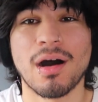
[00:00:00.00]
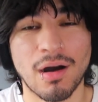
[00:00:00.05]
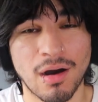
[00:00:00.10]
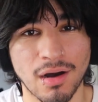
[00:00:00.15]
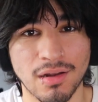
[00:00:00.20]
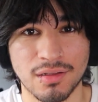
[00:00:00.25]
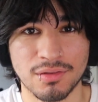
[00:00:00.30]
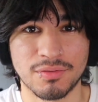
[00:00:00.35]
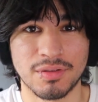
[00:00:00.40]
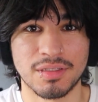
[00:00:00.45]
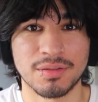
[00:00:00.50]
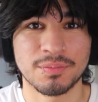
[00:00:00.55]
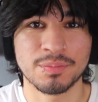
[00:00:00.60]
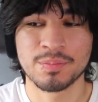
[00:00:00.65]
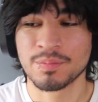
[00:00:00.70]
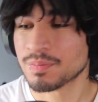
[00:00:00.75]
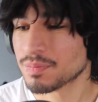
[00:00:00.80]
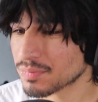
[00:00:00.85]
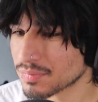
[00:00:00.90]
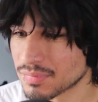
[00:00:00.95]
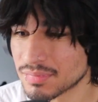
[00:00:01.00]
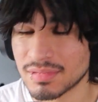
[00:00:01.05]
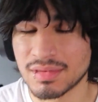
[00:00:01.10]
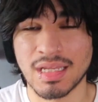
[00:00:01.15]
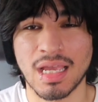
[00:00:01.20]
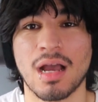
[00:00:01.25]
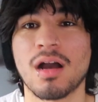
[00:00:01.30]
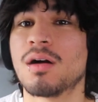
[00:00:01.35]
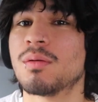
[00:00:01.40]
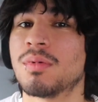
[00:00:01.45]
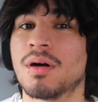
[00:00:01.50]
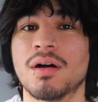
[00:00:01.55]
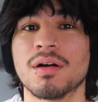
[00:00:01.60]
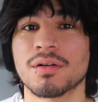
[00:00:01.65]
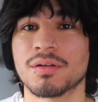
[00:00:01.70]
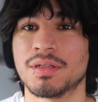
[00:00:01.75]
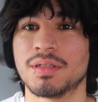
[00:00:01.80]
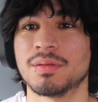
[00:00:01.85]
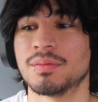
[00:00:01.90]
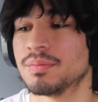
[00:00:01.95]
all of it. Now I'm
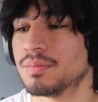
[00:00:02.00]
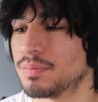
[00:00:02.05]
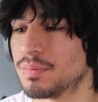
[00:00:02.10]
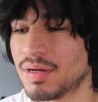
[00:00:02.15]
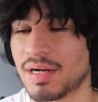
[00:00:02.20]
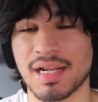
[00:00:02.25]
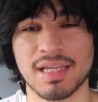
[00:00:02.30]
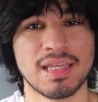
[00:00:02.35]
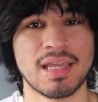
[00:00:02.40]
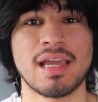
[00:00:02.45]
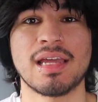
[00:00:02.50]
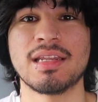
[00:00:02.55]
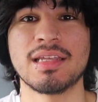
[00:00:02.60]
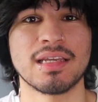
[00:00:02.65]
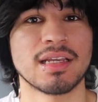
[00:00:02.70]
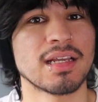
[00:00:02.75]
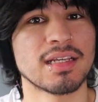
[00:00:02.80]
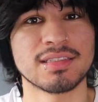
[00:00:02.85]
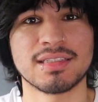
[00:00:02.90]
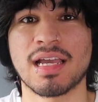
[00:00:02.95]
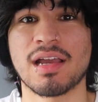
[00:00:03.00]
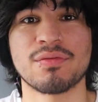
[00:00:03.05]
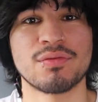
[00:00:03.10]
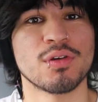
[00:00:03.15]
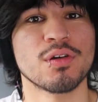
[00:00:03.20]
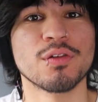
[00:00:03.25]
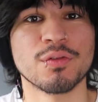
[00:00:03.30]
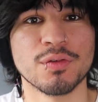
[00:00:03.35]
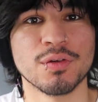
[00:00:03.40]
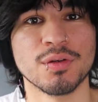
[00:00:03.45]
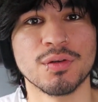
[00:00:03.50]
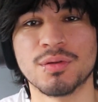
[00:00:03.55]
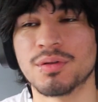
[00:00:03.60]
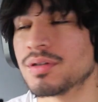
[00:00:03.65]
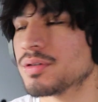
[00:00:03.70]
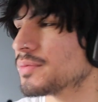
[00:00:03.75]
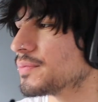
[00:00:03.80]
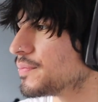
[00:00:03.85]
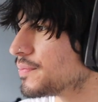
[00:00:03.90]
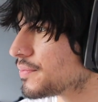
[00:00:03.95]
hungry, but I can't eat because I have no food.